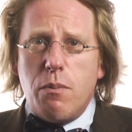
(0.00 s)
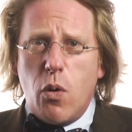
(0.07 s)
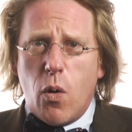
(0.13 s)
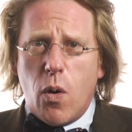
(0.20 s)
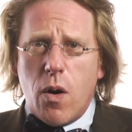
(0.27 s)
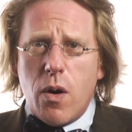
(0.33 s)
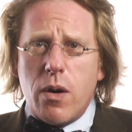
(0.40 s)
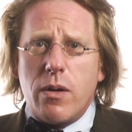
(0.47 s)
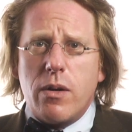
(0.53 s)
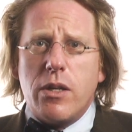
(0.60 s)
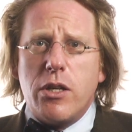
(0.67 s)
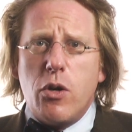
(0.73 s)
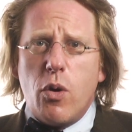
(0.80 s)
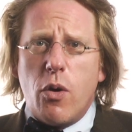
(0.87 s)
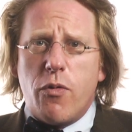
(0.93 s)
more
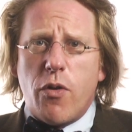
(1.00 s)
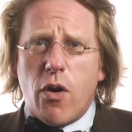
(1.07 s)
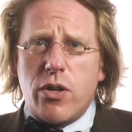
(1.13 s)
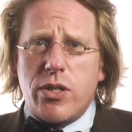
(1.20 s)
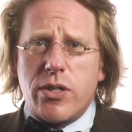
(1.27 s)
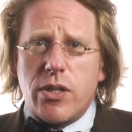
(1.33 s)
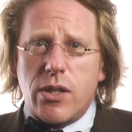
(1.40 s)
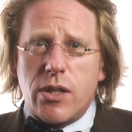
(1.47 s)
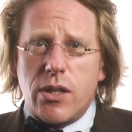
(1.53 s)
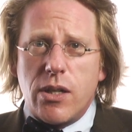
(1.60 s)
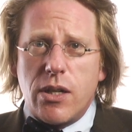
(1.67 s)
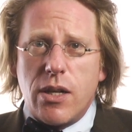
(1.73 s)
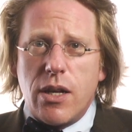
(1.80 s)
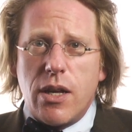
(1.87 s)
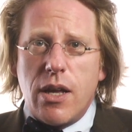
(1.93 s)
universal
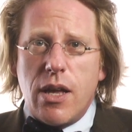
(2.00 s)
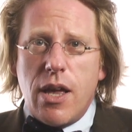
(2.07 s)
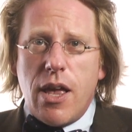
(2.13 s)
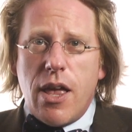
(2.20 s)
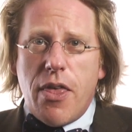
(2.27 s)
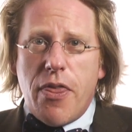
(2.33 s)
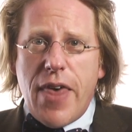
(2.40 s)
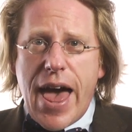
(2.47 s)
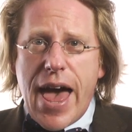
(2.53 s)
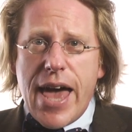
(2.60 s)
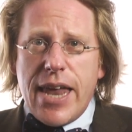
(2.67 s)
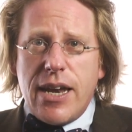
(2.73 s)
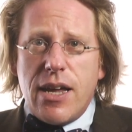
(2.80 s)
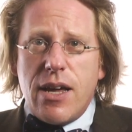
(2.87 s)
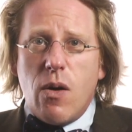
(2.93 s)

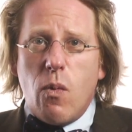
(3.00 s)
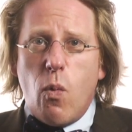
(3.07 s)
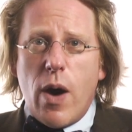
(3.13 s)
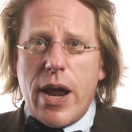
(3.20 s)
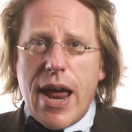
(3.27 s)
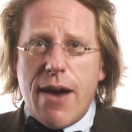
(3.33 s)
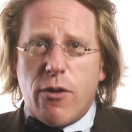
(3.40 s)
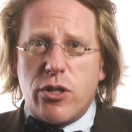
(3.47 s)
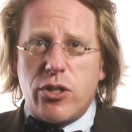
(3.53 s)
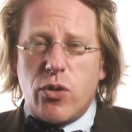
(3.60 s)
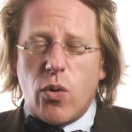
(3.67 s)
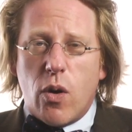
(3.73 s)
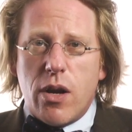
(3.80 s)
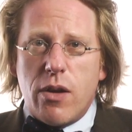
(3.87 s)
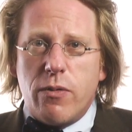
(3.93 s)
than whatever
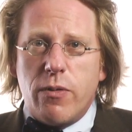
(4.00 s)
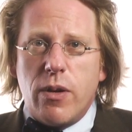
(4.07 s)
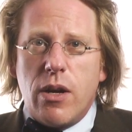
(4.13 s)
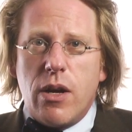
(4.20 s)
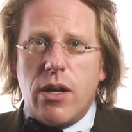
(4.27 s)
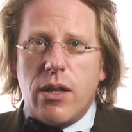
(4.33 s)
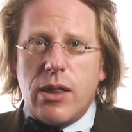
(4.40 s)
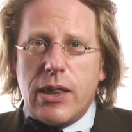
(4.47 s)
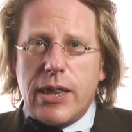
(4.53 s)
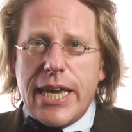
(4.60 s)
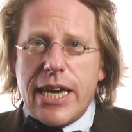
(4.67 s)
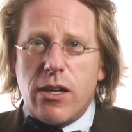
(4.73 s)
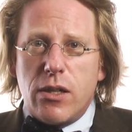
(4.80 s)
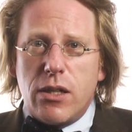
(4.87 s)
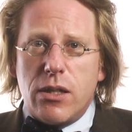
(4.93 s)
sort of
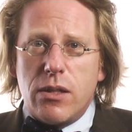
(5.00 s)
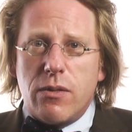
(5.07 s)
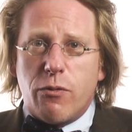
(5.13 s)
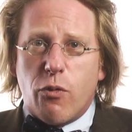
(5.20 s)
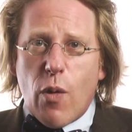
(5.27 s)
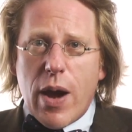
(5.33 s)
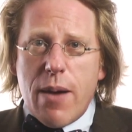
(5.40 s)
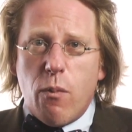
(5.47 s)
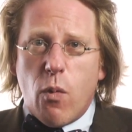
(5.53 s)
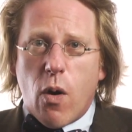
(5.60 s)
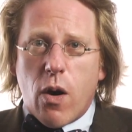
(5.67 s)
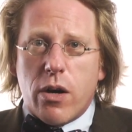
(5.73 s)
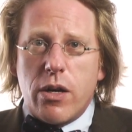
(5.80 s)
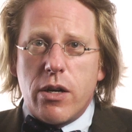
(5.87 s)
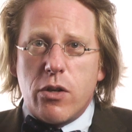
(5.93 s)
legal
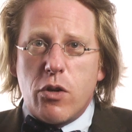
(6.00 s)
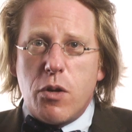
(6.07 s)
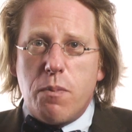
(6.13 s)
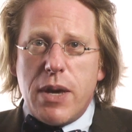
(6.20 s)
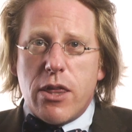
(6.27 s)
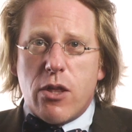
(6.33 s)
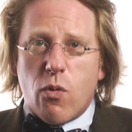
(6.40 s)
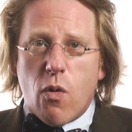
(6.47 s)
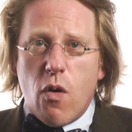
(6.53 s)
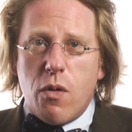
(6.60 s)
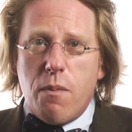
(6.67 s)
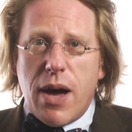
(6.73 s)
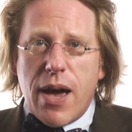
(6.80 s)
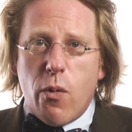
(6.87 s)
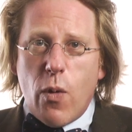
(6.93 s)
framework could be
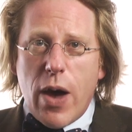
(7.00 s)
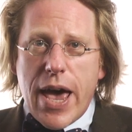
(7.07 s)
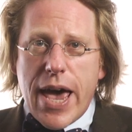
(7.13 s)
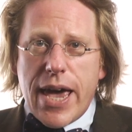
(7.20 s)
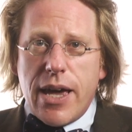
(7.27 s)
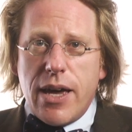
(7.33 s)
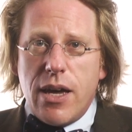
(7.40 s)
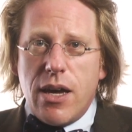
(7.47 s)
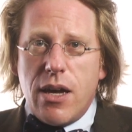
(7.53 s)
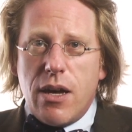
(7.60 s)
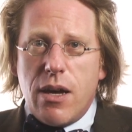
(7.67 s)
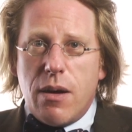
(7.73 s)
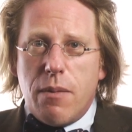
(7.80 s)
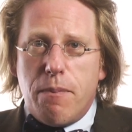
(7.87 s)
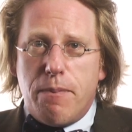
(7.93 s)
thrown my way
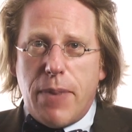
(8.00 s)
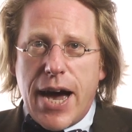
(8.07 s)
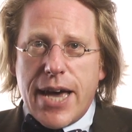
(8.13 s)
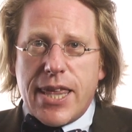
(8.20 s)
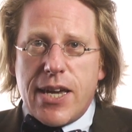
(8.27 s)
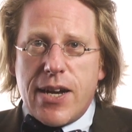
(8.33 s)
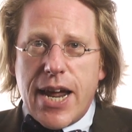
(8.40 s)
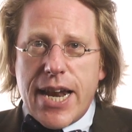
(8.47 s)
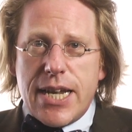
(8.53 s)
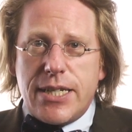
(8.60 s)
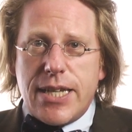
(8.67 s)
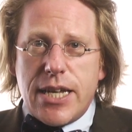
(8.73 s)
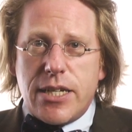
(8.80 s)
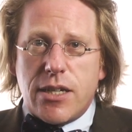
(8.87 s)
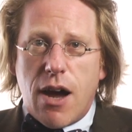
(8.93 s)
by the United
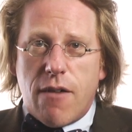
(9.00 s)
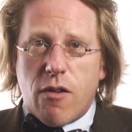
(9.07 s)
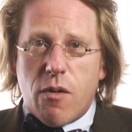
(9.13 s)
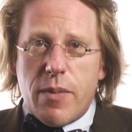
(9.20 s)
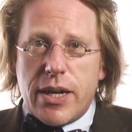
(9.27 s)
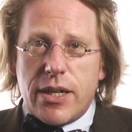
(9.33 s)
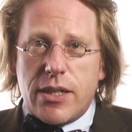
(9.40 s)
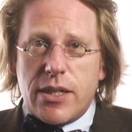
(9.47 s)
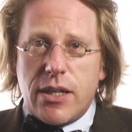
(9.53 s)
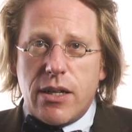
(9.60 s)
States government.